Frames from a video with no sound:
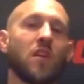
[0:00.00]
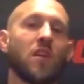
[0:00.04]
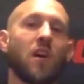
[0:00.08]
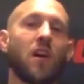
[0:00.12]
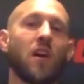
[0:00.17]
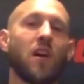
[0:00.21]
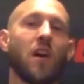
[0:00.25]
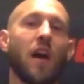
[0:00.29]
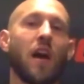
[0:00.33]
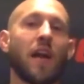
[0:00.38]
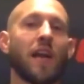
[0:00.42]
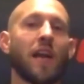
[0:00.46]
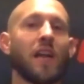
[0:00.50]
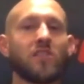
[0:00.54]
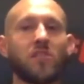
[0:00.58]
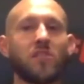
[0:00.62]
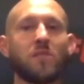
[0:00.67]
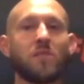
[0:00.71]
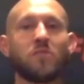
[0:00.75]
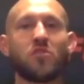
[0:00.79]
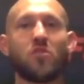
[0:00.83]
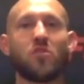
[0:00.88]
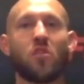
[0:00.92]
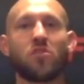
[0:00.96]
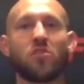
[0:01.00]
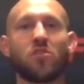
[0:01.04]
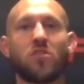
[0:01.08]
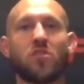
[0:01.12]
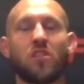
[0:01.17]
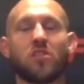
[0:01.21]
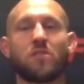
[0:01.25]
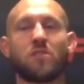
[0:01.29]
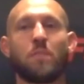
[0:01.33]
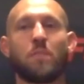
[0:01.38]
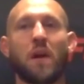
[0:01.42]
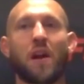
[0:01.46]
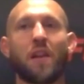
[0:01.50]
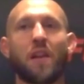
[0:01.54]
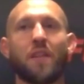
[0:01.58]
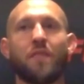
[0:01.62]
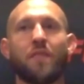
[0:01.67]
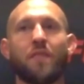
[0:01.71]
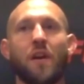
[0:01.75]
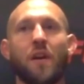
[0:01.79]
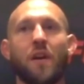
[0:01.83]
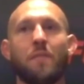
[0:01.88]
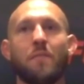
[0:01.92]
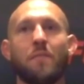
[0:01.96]
Uh, I got some songs on
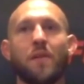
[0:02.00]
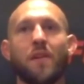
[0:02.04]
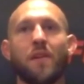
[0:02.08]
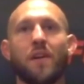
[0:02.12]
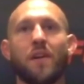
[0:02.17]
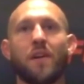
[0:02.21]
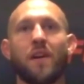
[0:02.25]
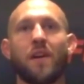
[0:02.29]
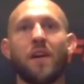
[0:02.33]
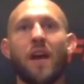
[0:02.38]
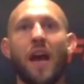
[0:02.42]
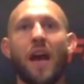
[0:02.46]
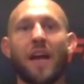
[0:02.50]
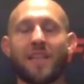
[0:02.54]
Spotify, but uh,